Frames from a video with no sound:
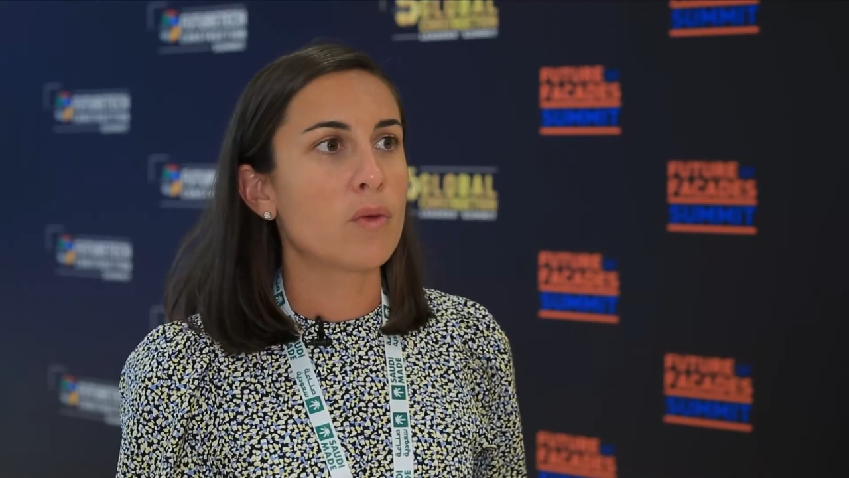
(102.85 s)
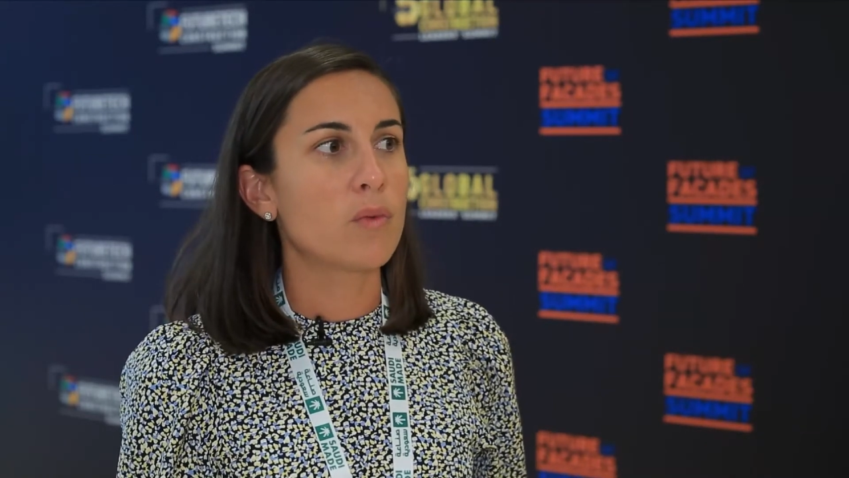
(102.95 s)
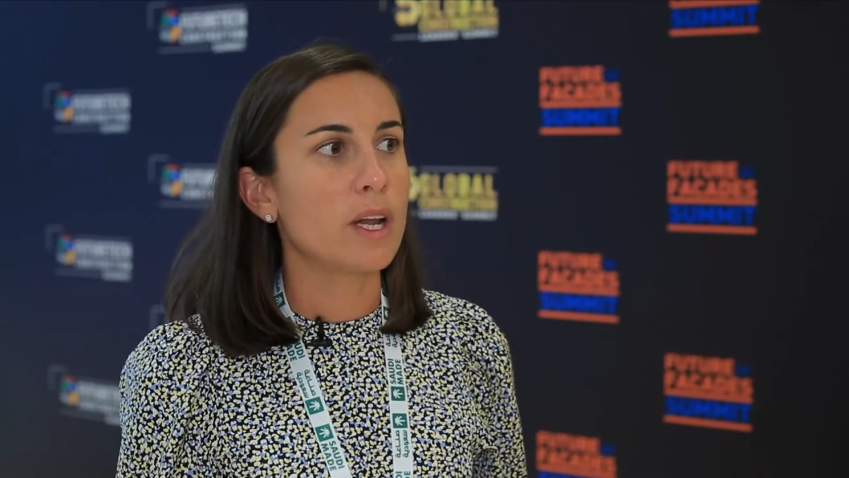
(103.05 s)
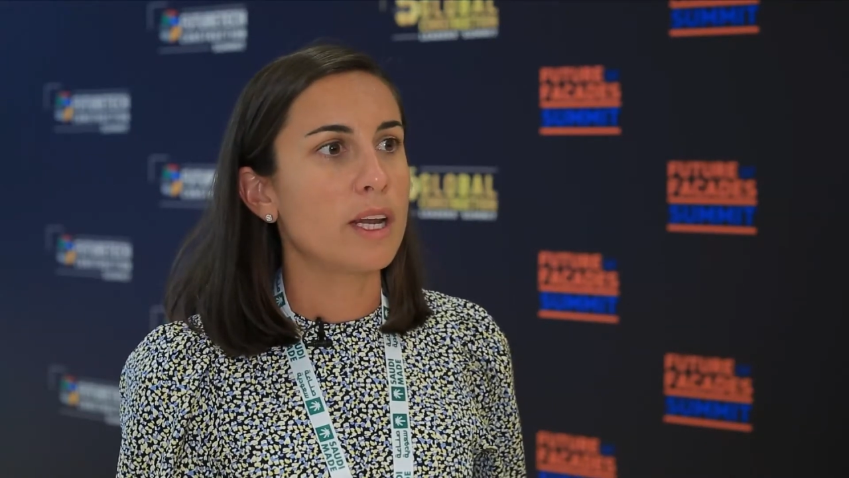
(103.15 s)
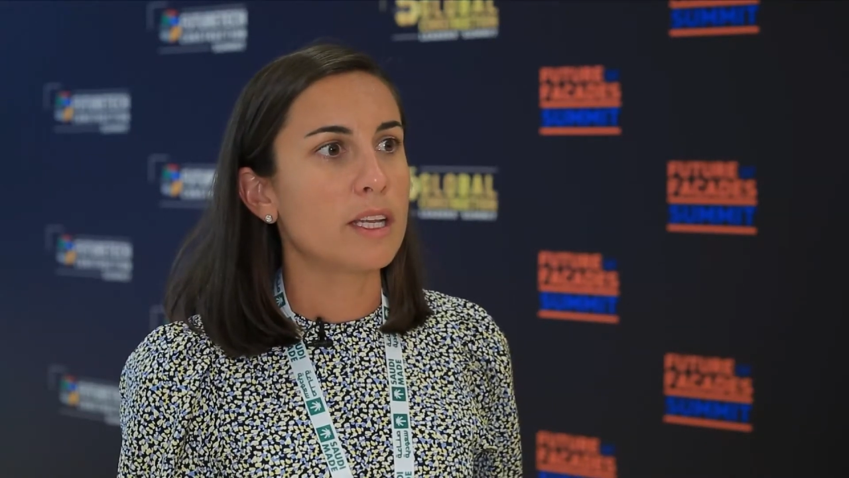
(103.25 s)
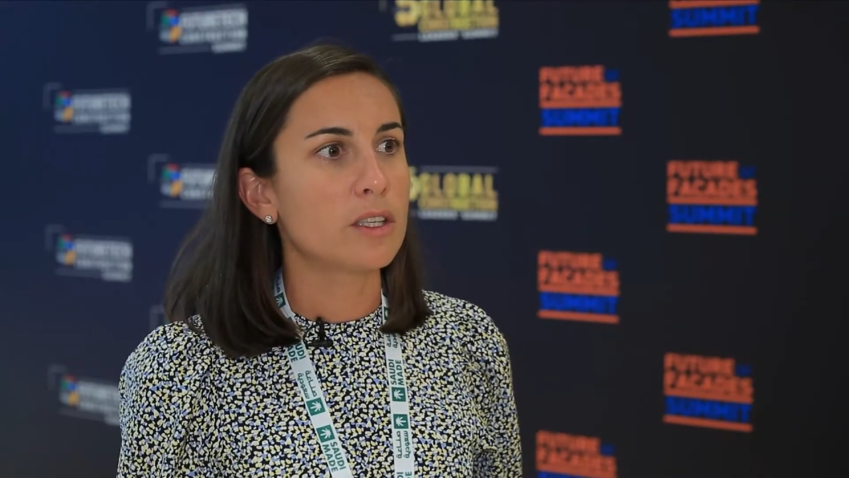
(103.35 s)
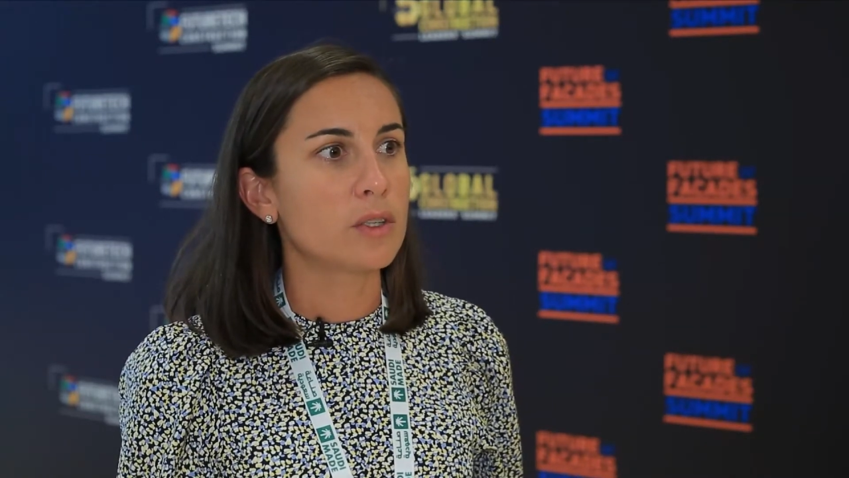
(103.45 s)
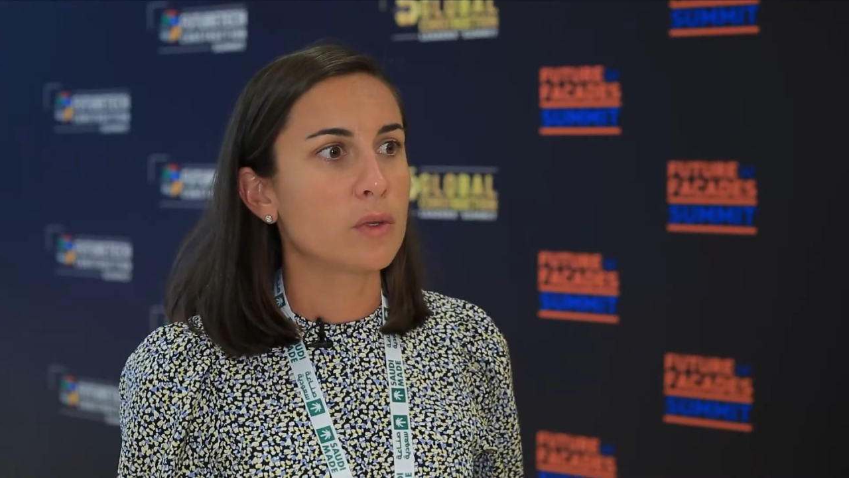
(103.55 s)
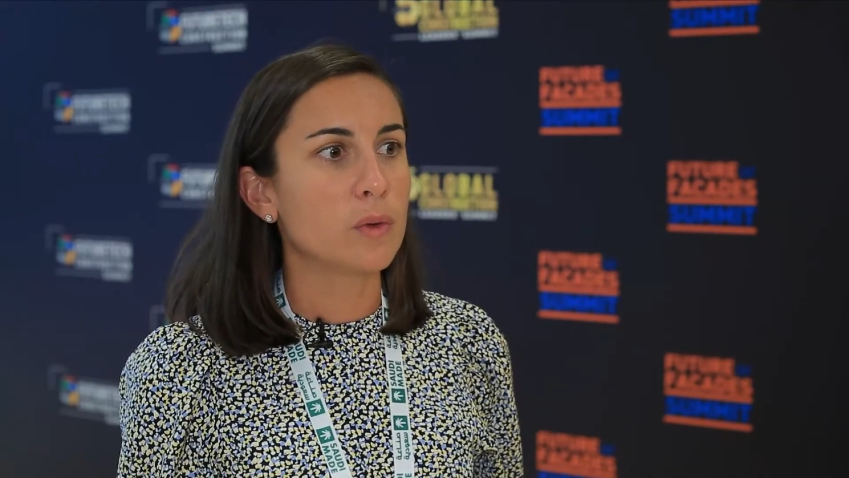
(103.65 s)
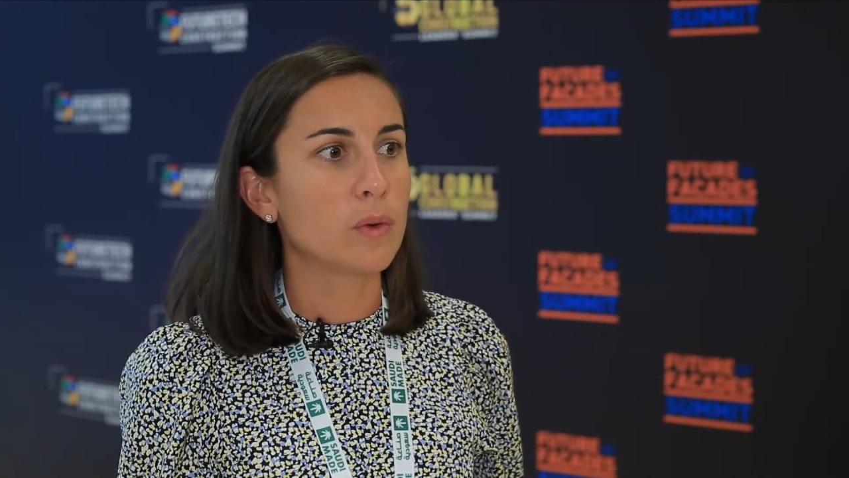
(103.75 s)
really need
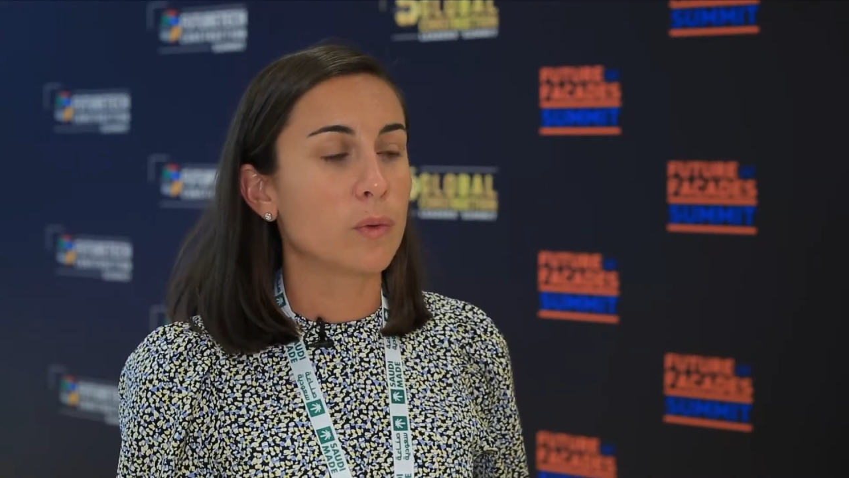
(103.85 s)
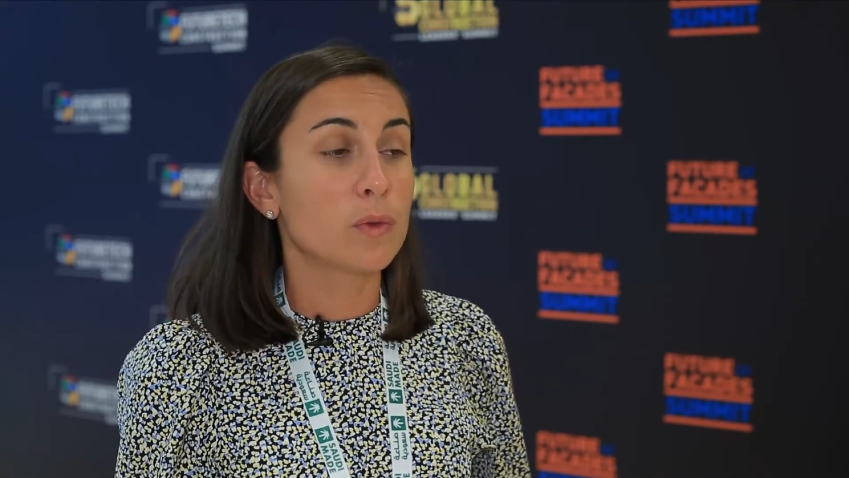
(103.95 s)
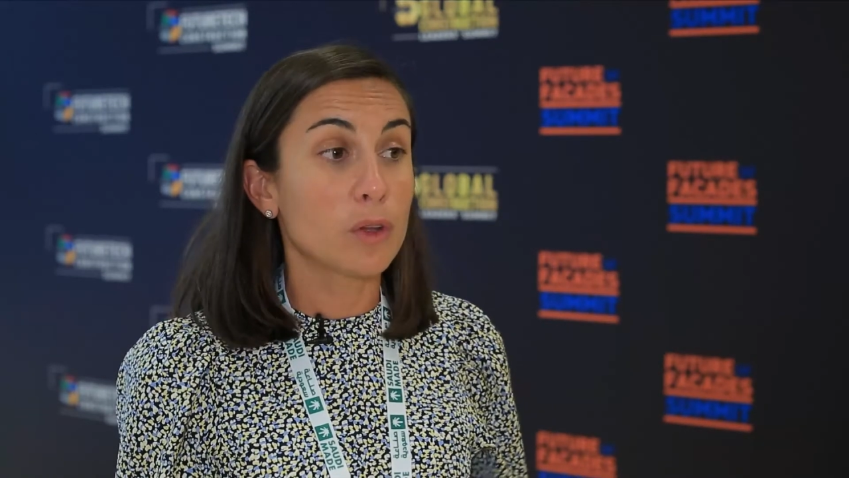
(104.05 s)
to,